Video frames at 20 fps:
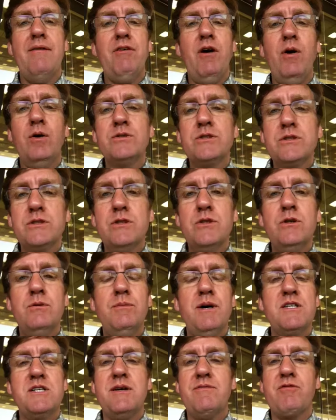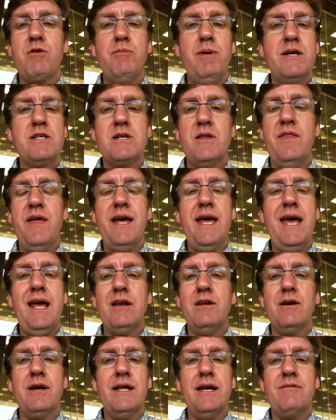have so much information, they
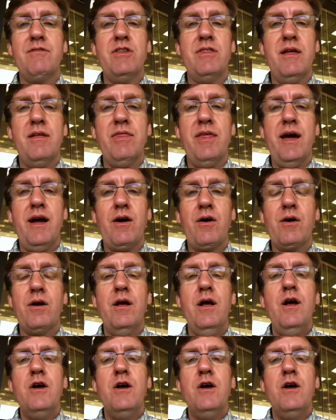can't look at everything there.